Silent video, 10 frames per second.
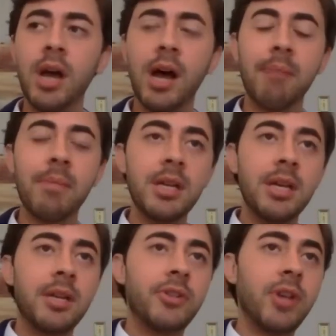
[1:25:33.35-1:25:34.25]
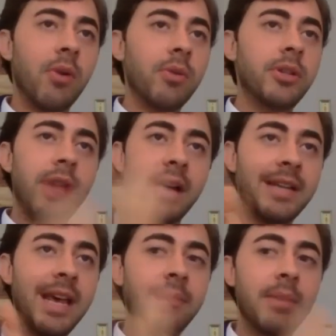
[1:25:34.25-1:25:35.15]
Um, so, so yeah,
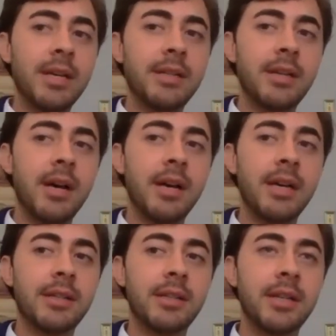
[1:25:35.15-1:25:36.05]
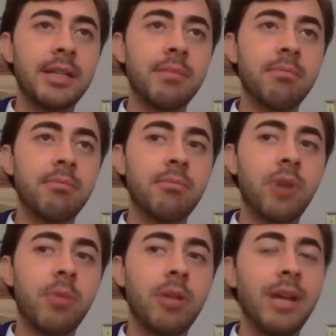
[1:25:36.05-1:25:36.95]
TAME has uh, hit, hit some trouble.